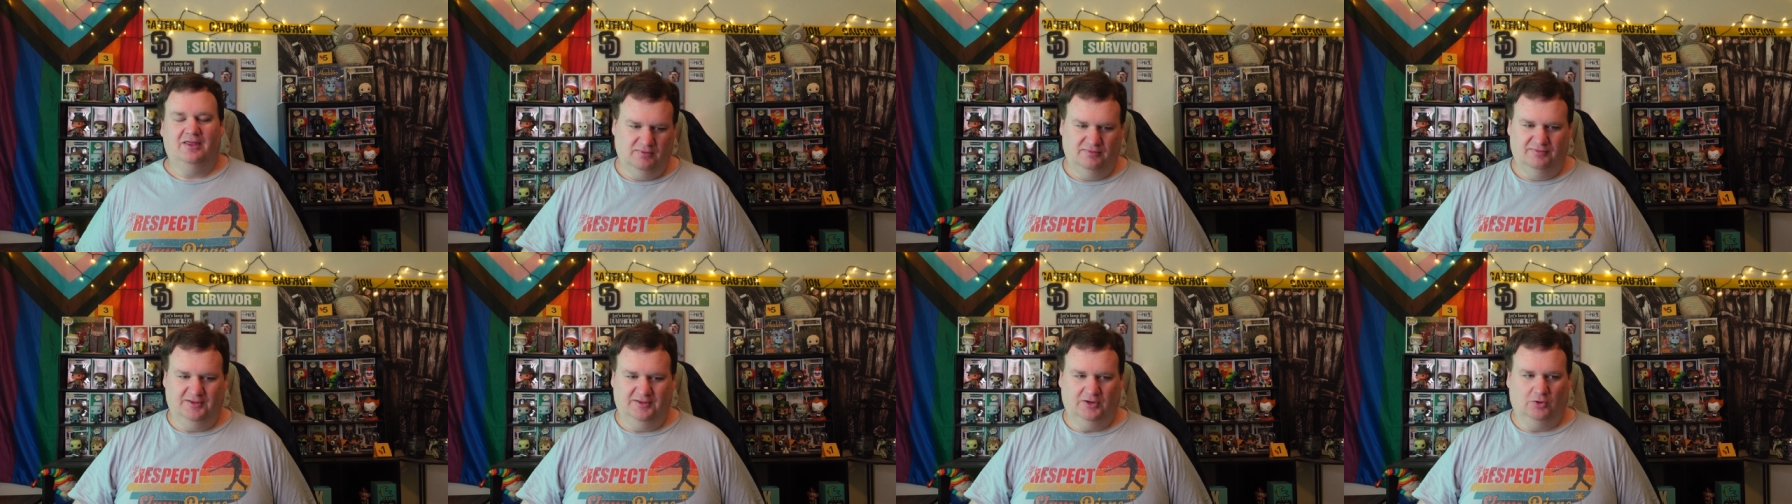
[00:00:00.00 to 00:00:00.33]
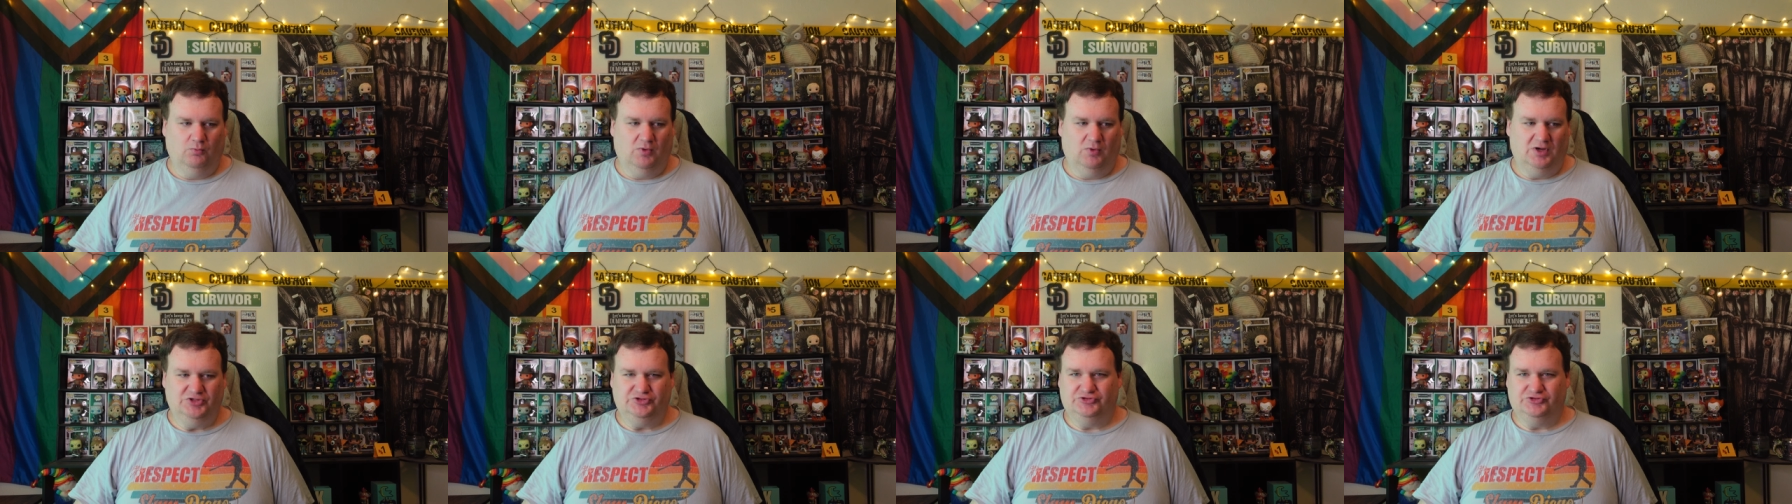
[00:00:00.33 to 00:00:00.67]
There
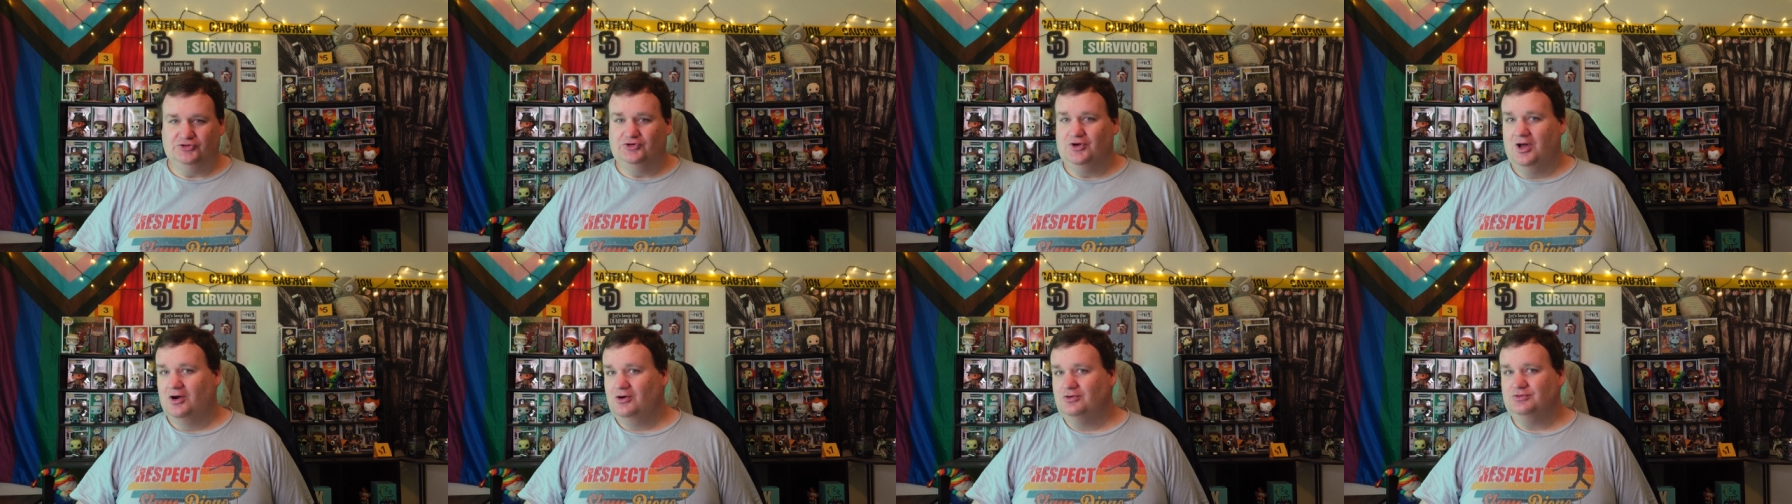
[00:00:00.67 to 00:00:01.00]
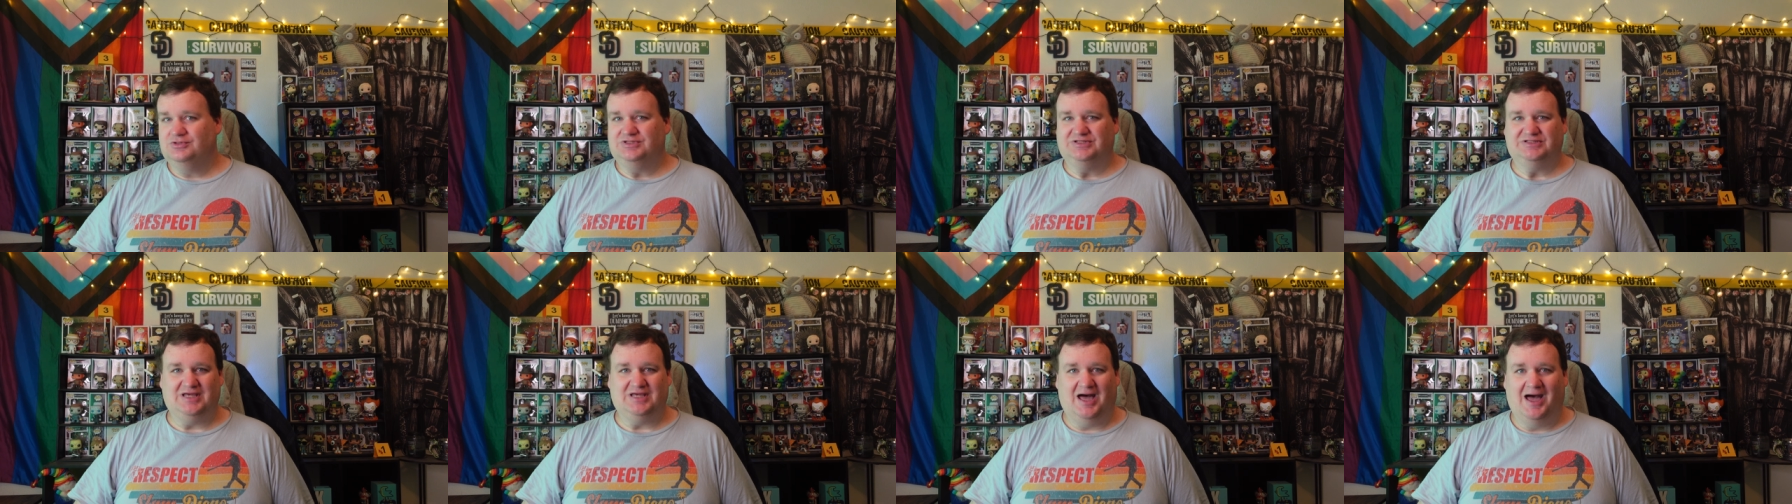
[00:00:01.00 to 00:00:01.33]
was no
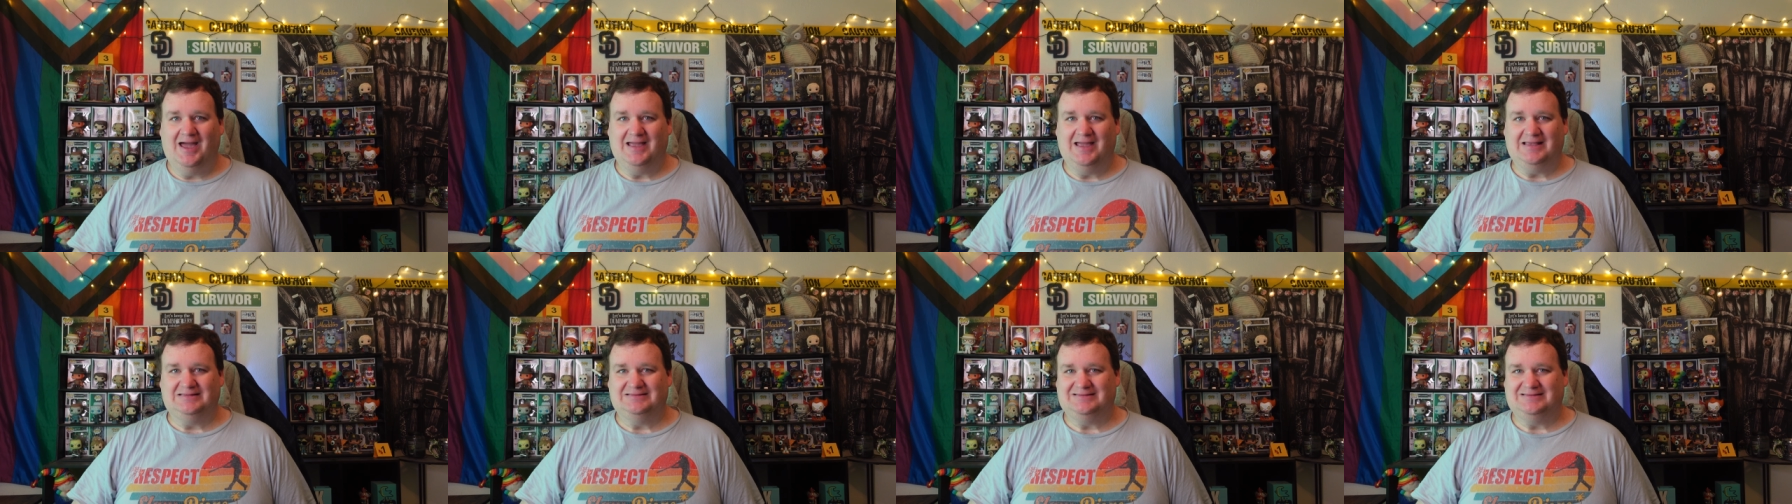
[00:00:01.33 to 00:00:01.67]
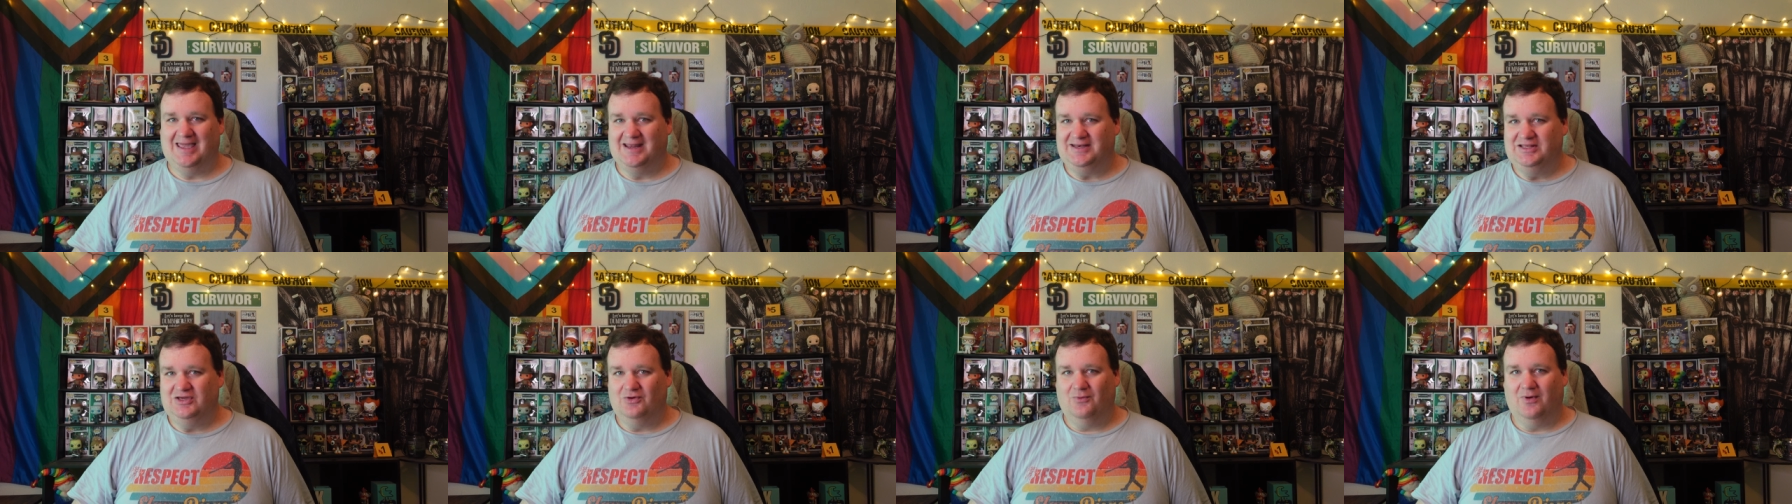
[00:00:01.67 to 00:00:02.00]
signs
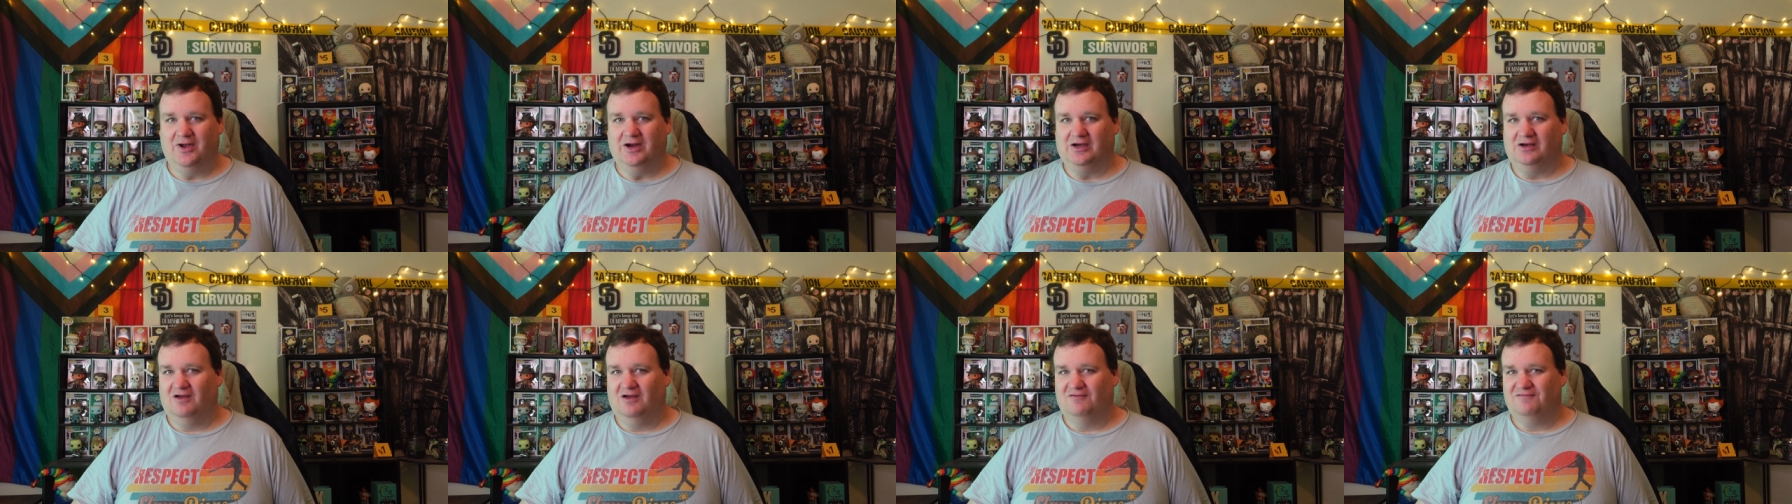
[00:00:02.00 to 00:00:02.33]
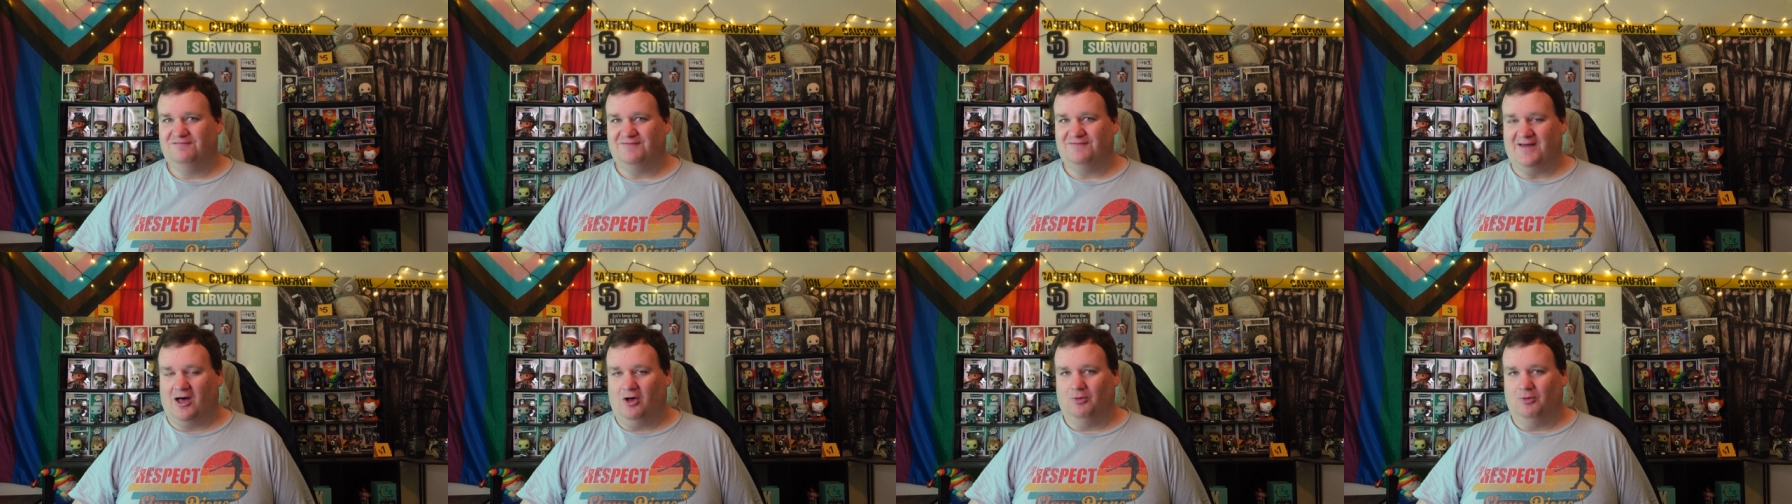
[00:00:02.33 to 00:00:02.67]
anywhere of
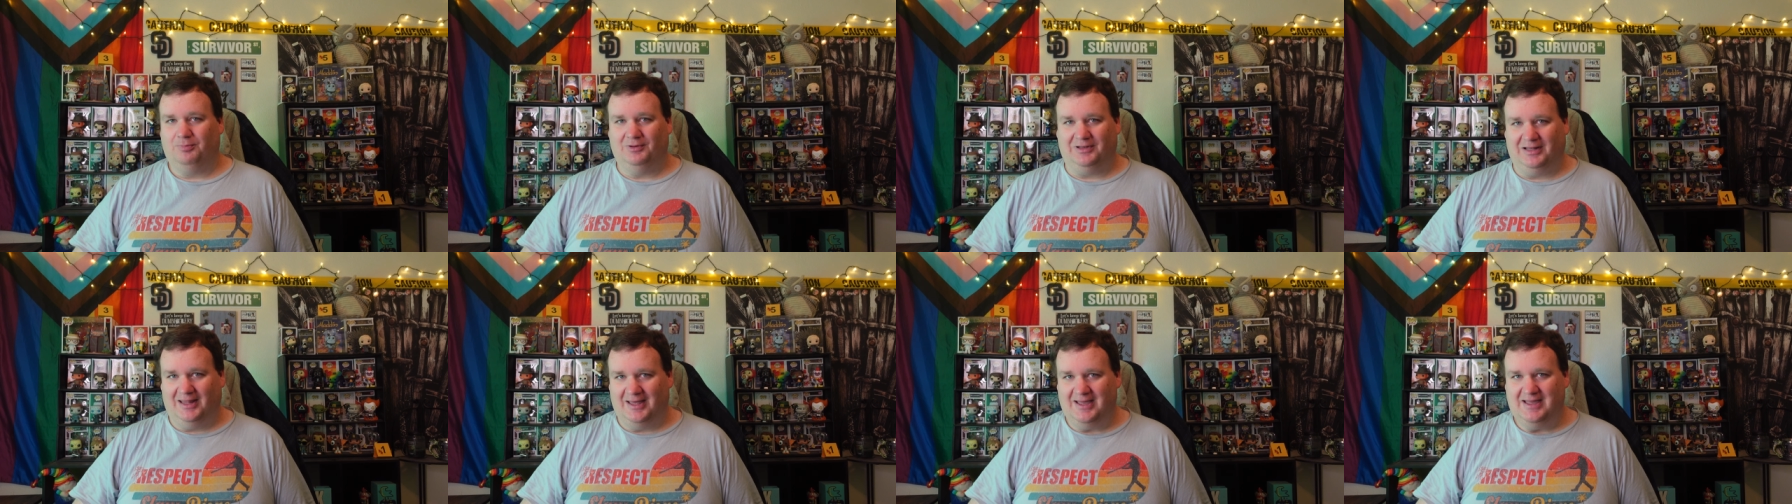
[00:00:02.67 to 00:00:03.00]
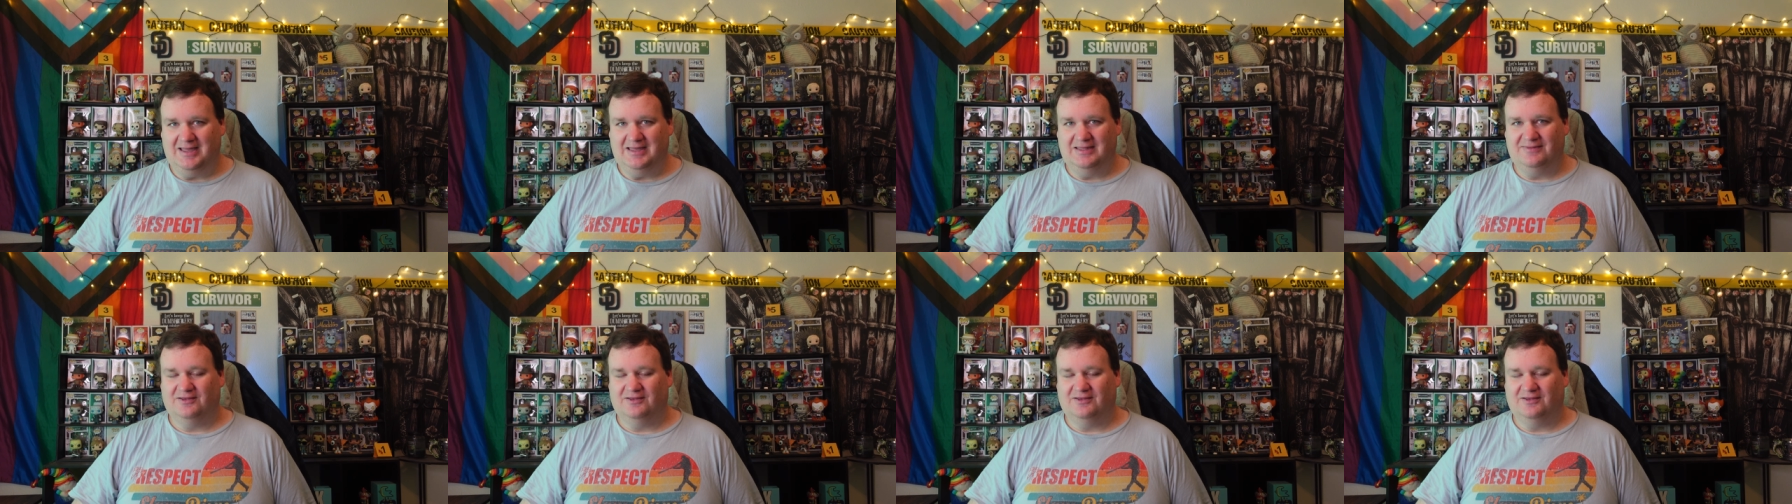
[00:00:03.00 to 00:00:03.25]
foul play.